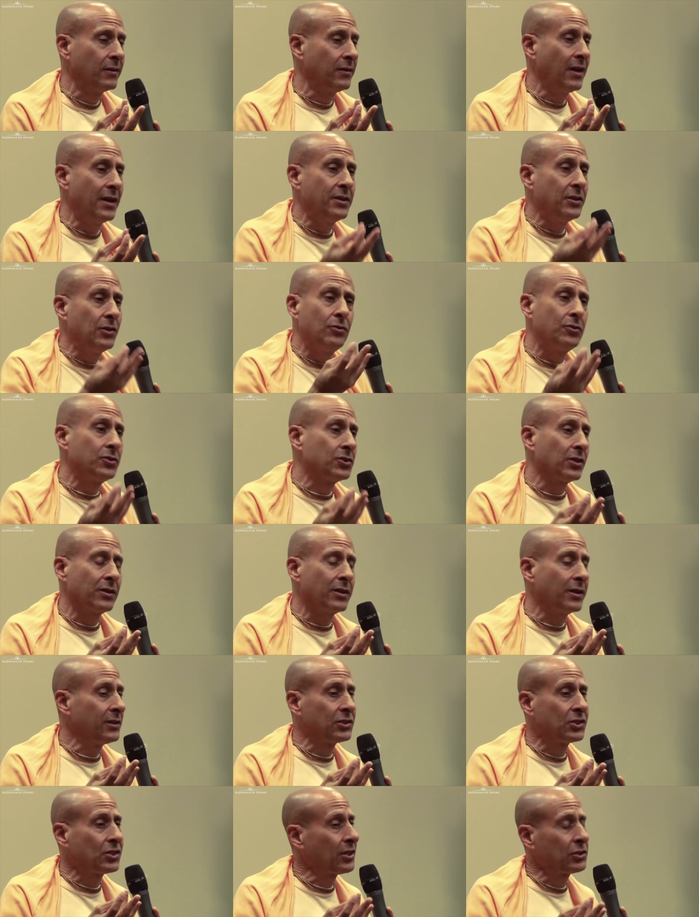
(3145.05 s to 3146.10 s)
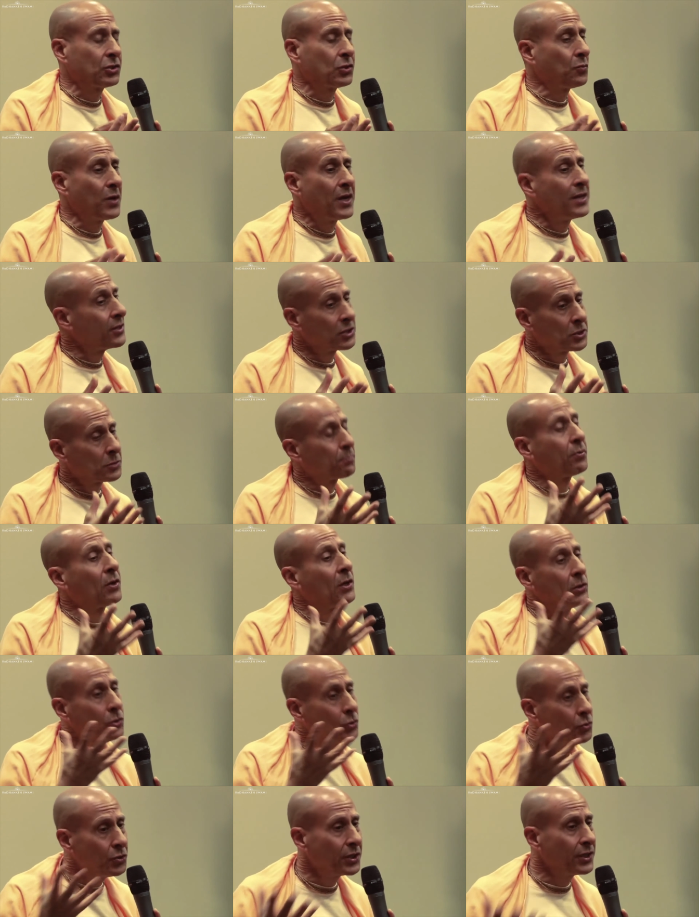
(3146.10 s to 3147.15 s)
and use it in such a way that's
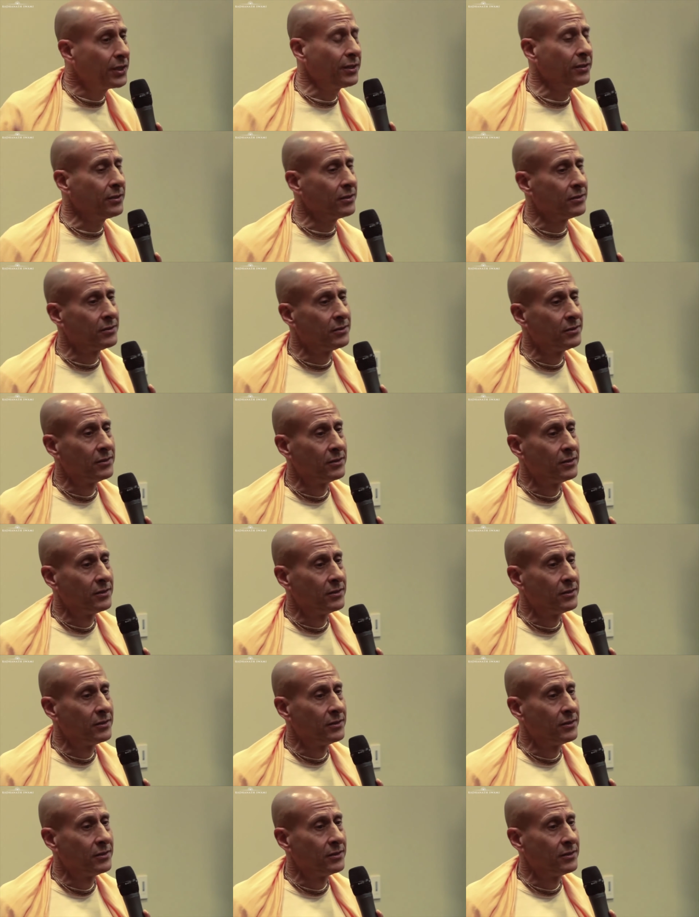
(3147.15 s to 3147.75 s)
polluting